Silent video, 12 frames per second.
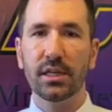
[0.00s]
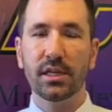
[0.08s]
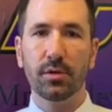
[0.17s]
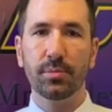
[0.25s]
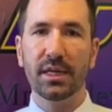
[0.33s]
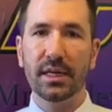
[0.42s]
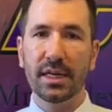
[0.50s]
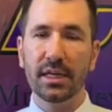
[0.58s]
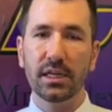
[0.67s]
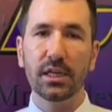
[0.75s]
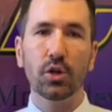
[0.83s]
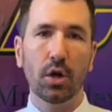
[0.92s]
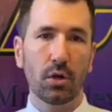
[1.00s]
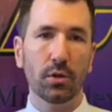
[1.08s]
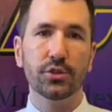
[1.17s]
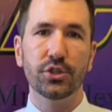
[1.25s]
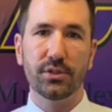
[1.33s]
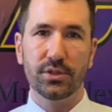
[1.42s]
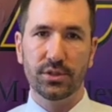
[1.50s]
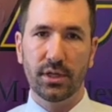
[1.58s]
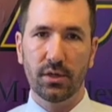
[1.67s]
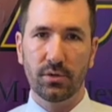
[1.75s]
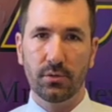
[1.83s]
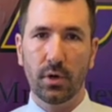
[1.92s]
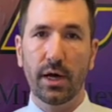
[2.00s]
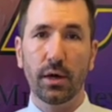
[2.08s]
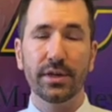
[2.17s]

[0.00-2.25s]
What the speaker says: can be any college in the state of Ohio,